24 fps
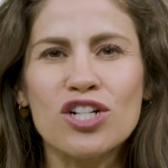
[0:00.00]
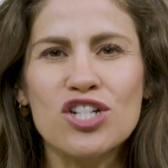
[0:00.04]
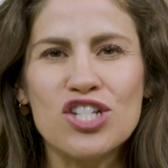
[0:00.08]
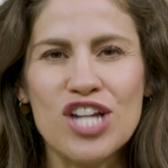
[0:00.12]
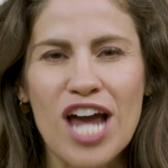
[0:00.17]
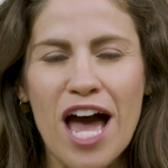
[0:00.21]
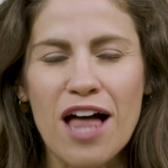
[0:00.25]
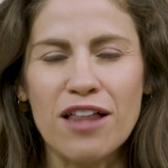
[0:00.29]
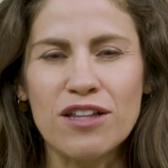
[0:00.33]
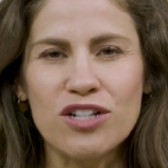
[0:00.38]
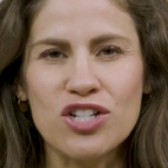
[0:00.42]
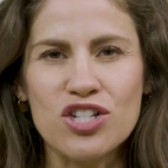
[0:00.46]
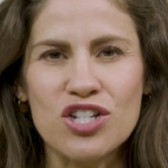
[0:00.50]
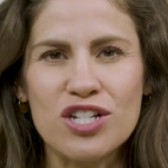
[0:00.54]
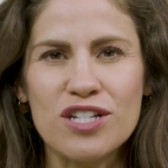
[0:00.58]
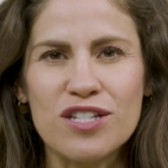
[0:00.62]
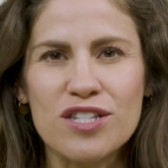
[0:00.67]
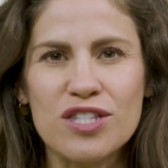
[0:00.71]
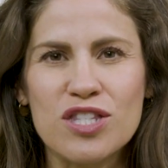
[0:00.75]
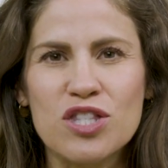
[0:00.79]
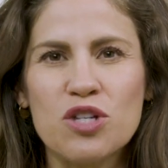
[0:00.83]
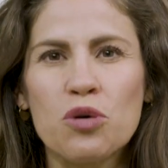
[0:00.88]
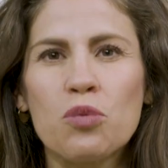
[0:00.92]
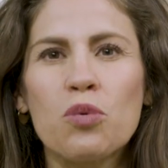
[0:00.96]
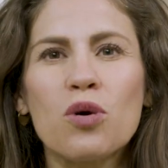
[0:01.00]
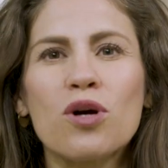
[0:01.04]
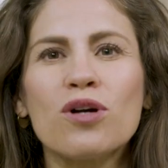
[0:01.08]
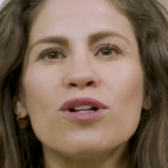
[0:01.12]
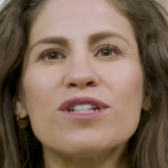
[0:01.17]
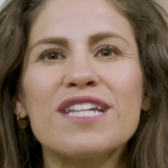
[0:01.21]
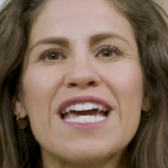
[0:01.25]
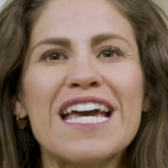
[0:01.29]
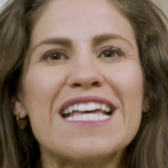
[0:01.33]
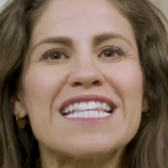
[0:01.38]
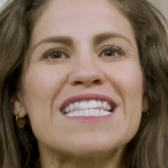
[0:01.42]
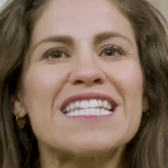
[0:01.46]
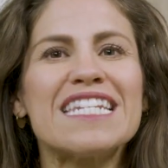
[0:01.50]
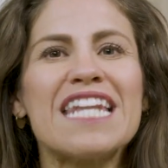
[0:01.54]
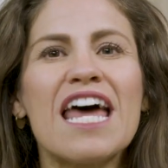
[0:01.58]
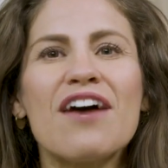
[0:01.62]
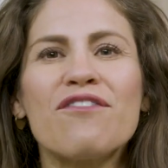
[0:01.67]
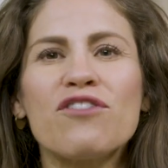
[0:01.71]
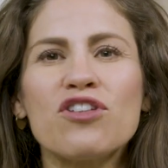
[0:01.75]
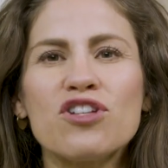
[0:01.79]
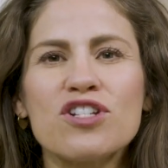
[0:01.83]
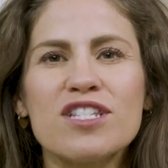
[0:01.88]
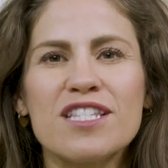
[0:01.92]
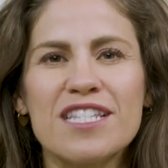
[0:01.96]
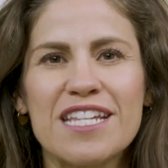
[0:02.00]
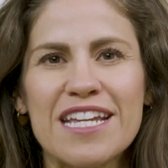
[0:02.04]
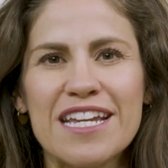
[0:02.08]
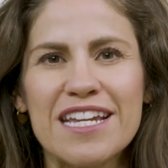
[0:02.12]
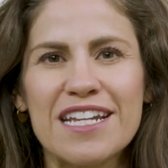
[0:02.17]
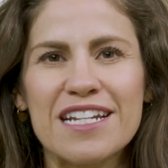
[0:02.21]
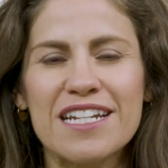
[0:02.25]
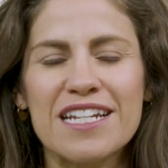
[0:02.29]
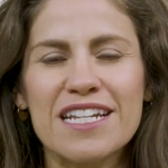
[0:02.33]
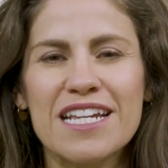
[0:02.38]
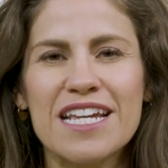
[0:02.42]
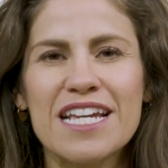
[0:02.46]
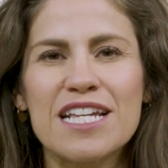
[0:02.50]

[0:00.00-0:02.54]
challenges the world has never seen